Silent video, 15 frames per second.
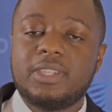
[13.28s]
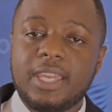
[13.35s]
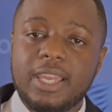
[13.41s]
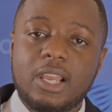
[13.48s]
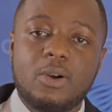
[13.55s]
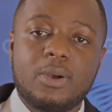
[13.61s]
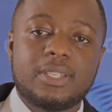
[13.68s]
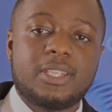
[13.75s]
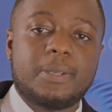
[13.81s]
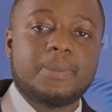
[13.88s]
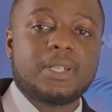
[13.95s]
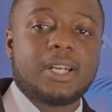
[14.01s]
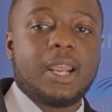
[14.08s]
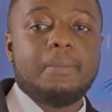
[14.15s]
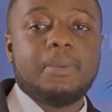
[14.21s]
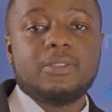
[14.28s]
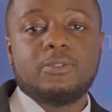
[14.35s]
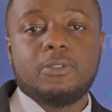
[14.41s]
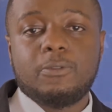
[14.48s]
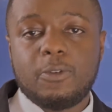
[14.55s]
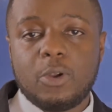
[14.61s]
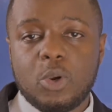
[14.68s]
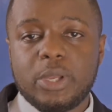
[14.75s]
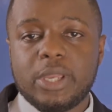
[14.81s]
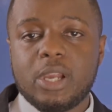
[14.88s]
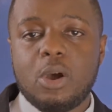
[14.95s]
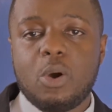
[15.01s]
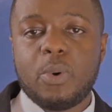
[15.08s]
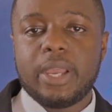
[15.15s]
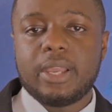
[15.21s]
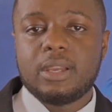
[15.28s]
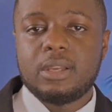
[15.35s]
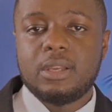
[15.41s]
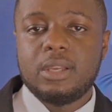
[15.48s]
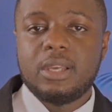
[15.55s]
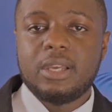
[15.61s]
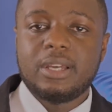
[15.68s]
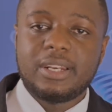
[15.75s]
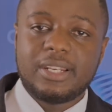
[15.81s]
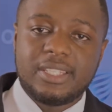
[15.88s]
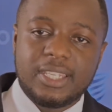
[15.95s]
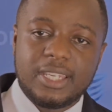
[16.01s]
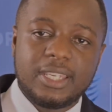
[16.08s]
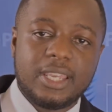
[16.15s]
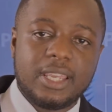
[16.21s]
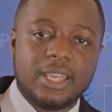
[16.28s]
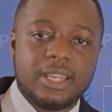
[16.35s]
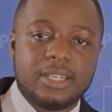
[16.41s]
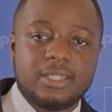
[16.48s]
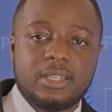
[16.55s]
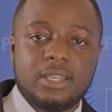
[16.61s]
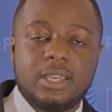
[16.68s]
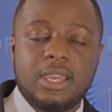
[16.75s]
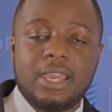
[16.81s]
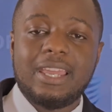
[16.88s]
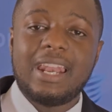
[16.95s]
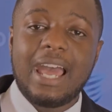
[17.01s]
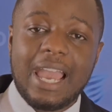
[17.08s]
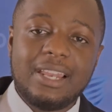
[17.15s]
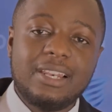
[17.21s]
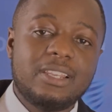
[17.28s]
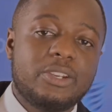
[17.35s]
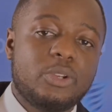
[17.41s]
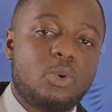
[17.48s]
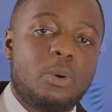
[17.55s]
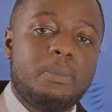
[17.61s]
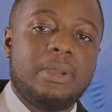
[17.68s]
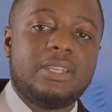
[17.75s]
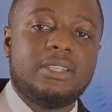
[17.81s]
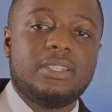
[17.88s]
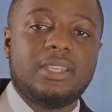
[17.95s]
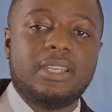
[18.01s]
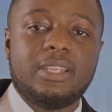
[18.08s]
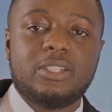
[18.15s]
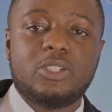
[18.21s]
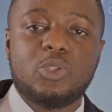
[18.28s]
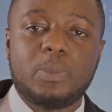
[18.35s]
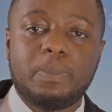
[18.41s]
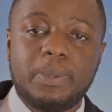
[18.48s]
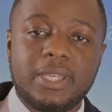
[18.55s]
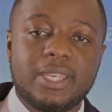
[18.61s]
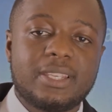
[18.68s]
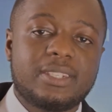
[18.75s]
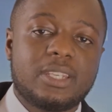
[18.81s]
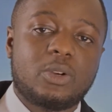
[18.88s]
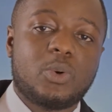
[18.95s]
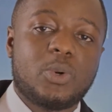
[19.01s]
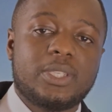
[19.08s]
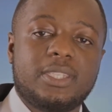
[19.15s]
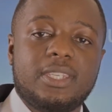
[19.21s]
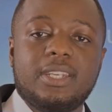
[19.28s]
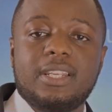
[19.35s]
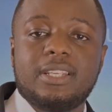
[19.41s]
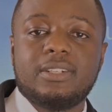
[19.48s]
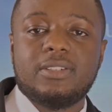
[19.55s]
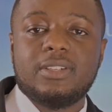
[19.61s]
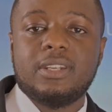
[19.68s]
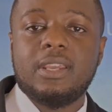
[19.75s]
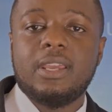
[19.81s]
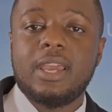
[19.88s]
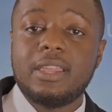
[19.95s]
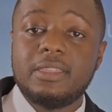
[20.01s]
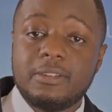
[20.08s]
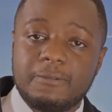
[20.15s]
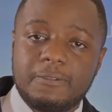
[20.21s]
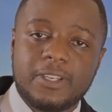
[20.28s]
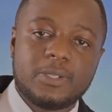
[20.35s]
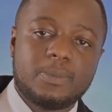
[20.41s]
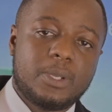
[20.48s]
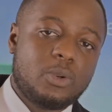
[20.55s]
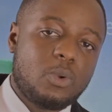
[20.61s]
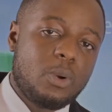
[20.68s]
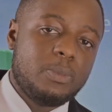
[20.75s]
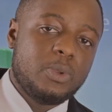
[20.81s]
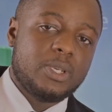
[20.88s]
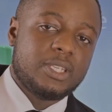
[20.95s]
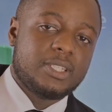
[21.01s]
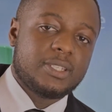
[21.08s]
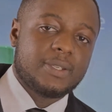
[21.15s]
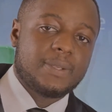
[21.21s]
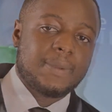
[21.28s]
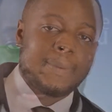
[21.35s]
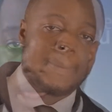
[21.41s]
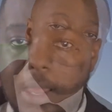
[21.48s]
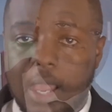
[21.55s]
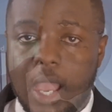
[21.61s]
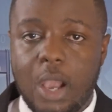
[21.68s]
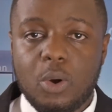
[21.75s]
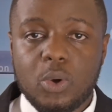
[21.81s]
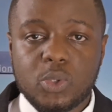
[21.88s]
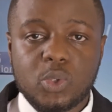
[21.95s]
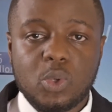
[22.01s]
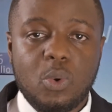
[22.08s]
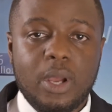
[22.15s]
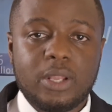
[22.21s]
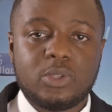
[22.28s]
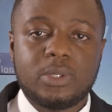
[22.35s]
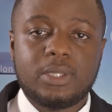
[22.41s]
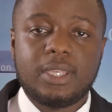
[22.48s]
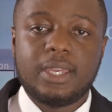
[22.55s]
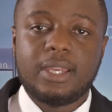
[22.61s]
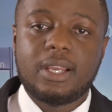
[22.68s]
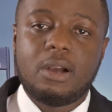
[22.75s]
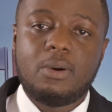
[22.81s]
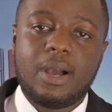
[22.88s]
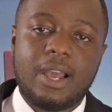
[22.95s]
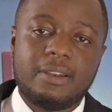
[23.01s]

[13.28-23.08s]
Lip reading: thank our subscribers for following our work, critiquing it, and highly recommending it to peers across industry and the investment community. I also want to thank our